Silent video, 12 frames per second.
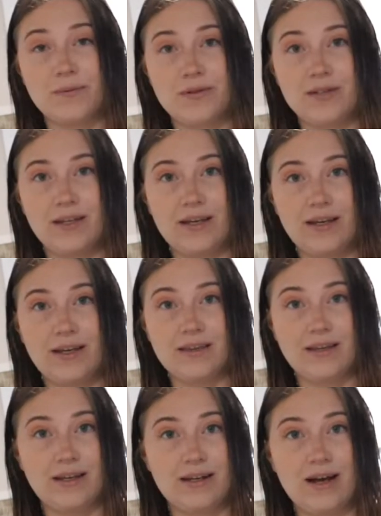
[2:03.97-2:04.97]
supposed to kick in
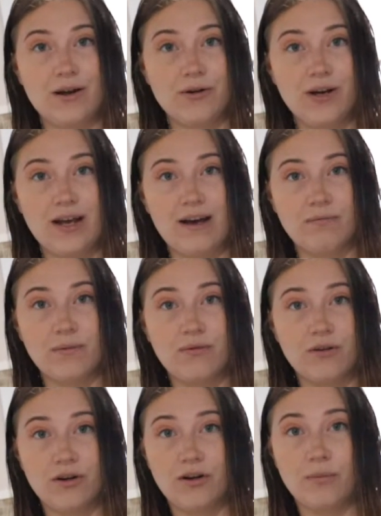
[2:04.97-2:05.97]
like an hour and a half
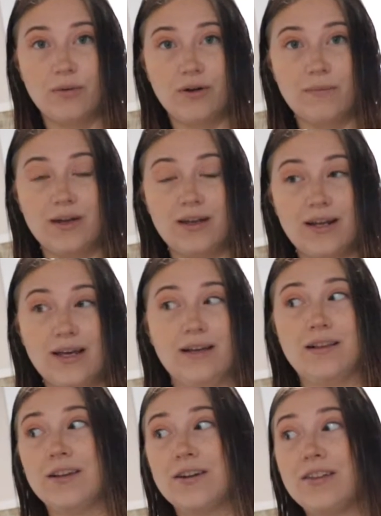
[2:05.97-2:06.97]
before her appointment, and
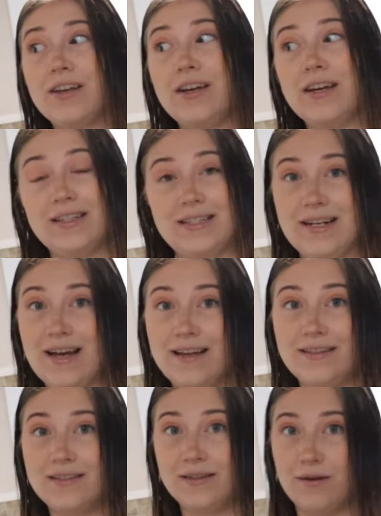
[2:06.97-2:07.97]
clearly it's
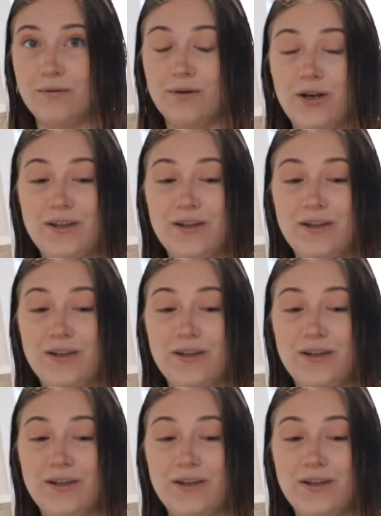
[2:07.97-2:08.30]
not. So